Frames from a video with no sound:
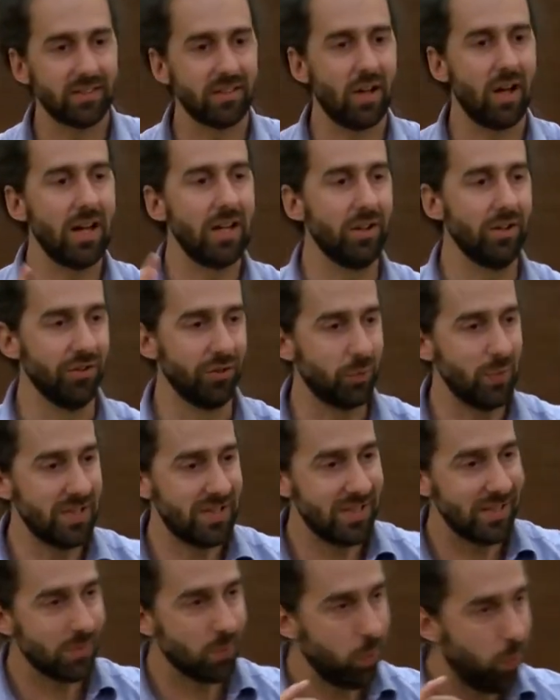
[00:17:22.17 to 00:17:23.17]
silenced,
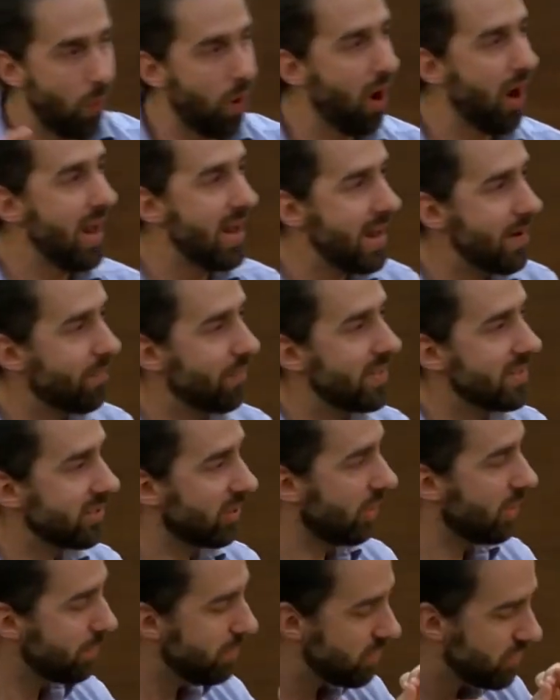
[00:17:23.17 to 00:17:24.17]
which is why every
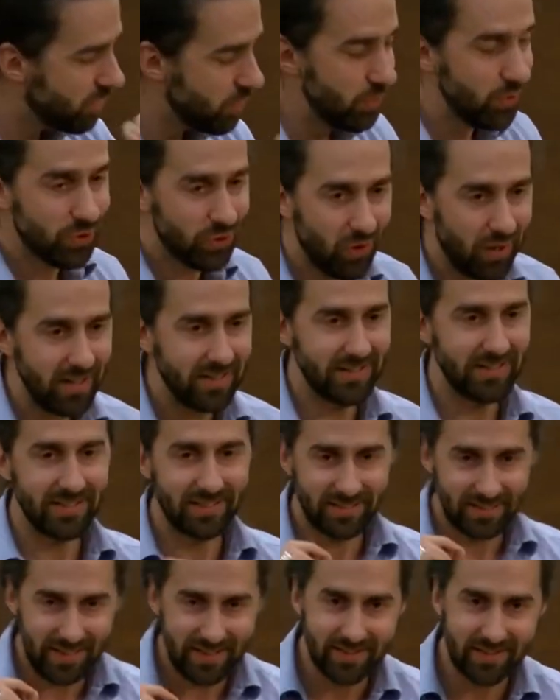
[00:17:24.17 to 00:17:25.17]
time you do try to
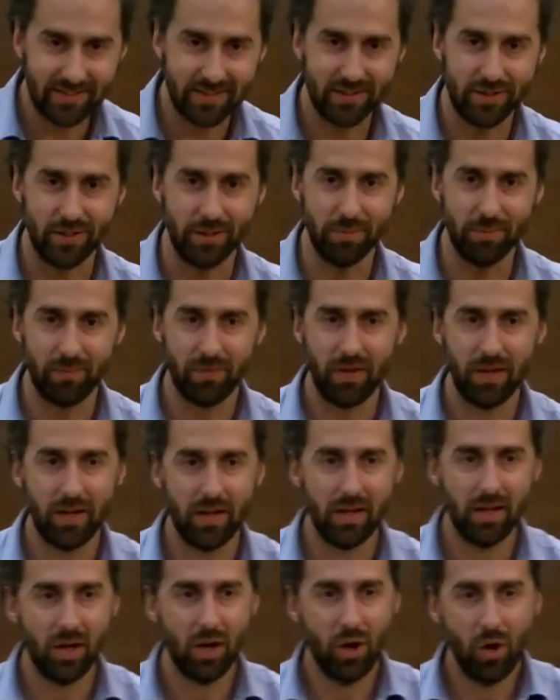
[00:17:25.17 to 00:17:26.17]
censor them,
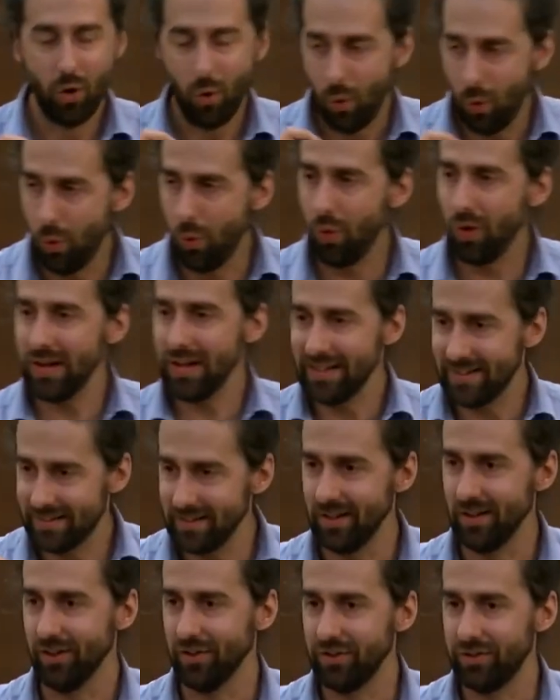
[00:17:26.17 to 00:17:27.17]
all it
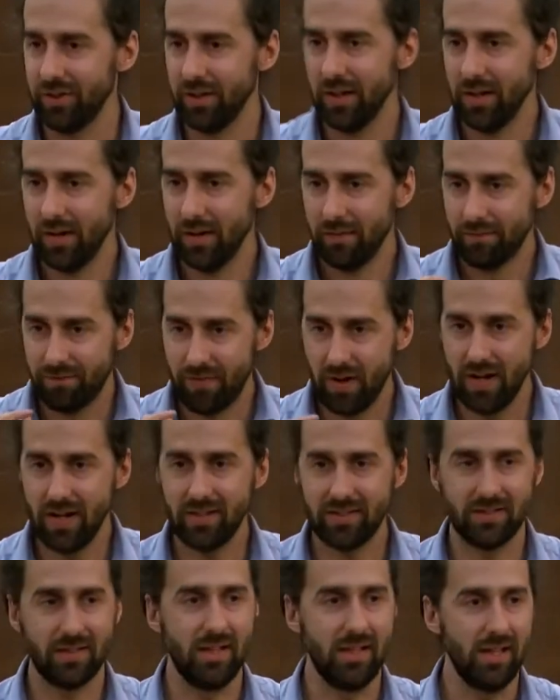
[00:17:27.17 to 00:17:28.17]
does
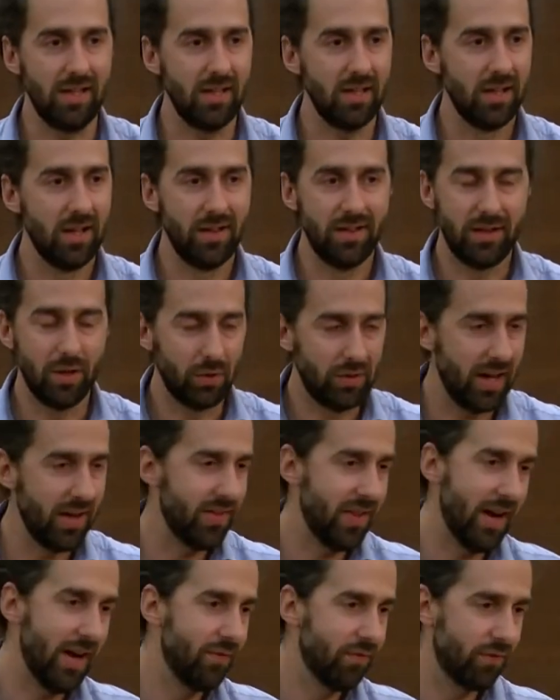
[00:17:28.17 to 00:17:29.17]
Firstly, they'll
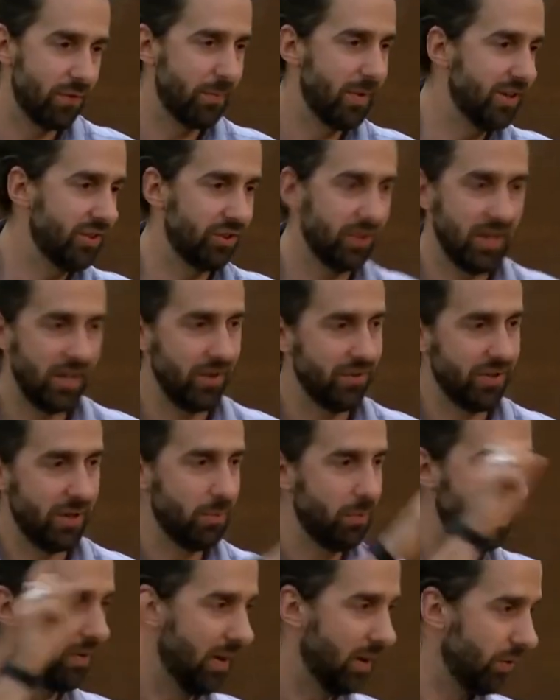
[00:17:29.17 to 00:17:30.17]
get that information out
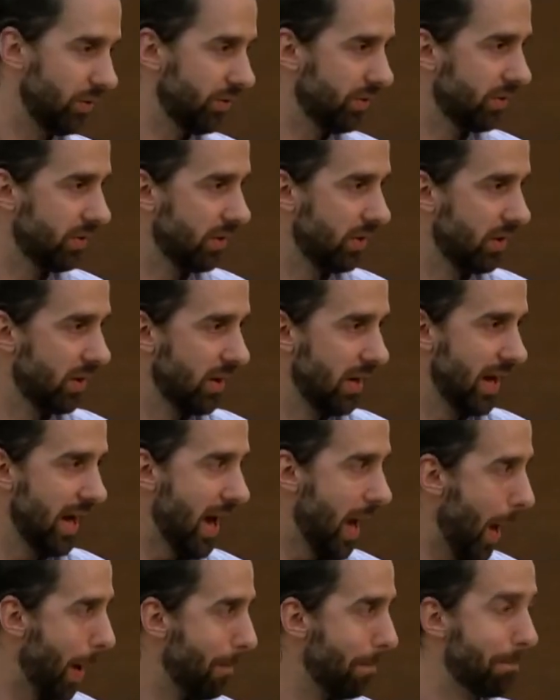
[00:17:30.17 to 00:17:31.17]
somewhere else.
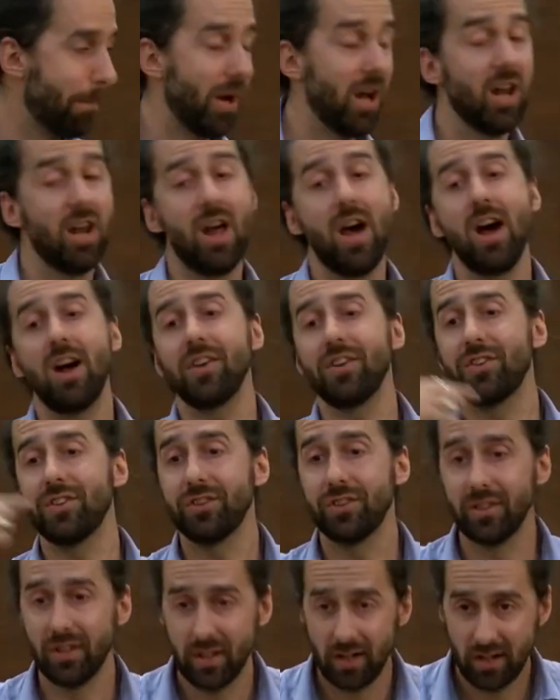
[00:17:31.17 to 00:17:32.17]

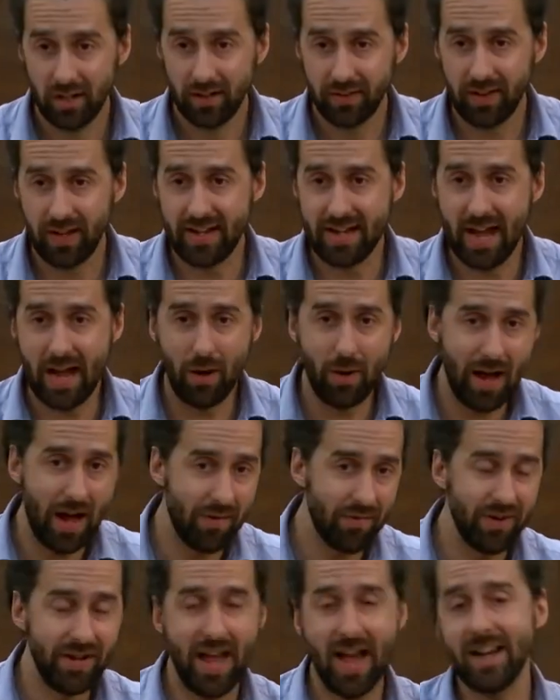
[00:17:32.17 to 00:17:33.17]
Plus, they now
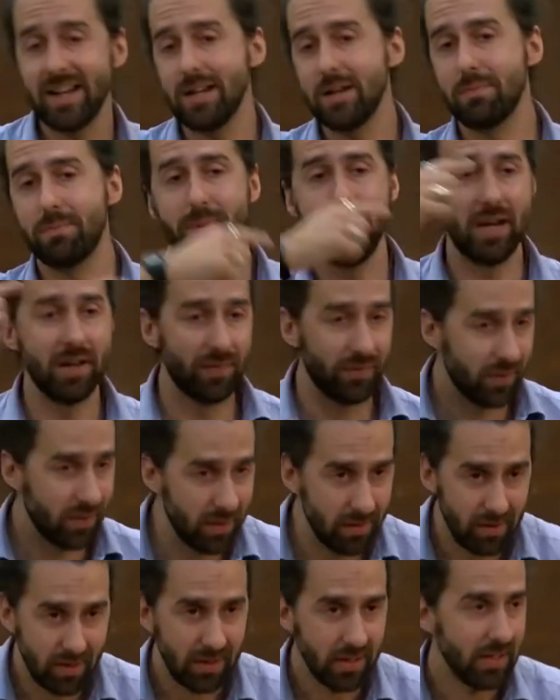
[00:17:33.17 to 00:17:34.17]
have an added bit of
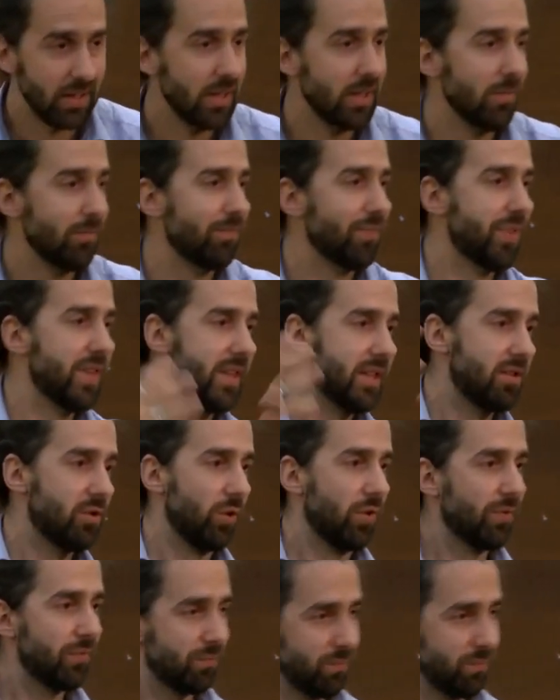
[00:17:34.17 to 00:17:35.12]
a sort